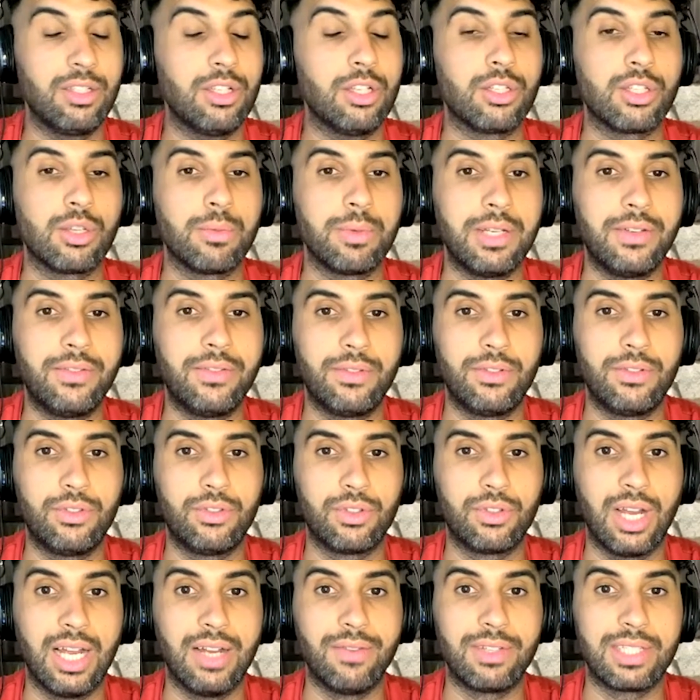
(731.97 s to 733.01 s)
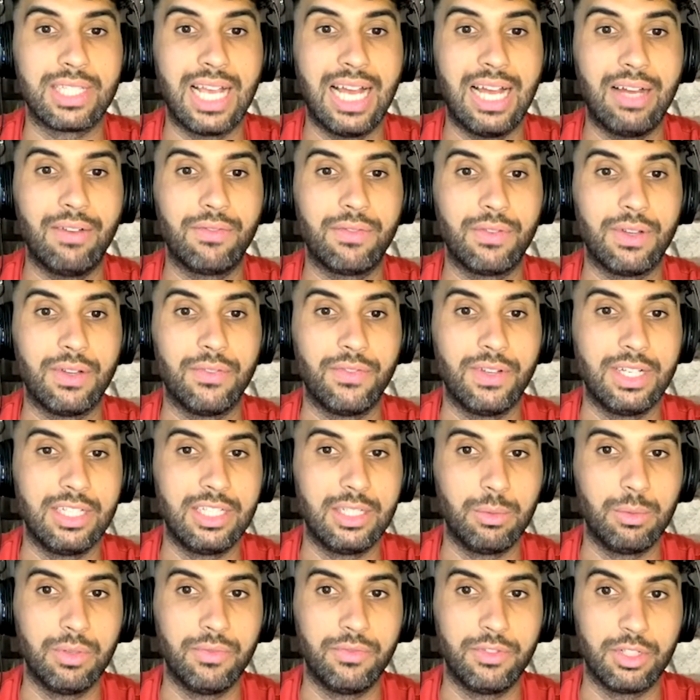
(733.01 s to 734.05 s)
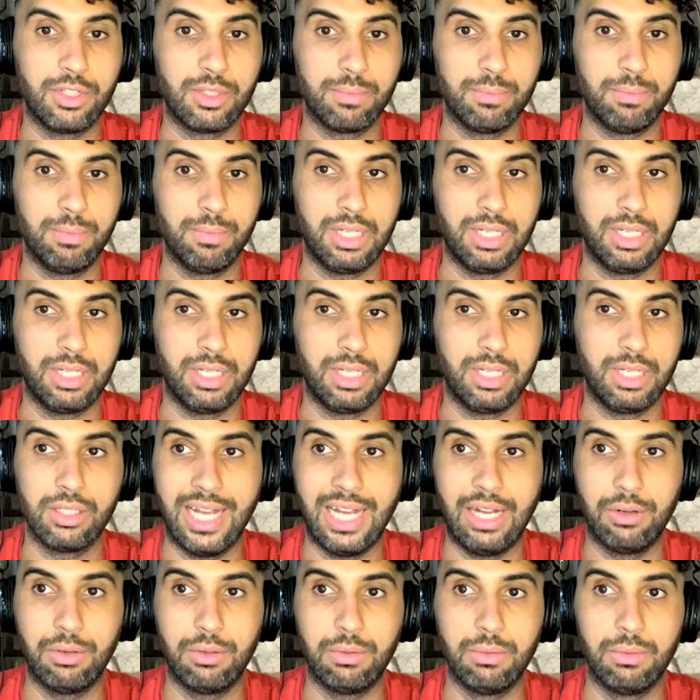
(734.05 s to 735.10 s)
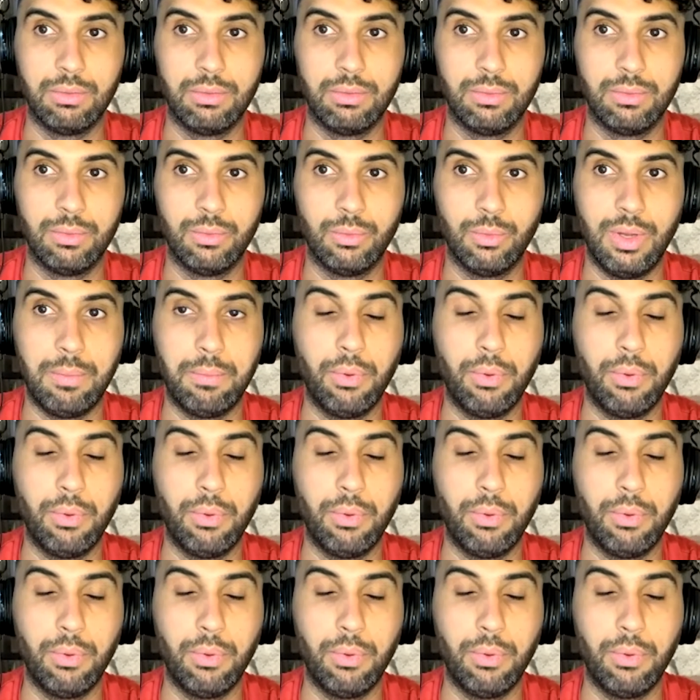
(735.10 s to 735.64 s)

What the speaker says: so many drivers have affinity with, just because of how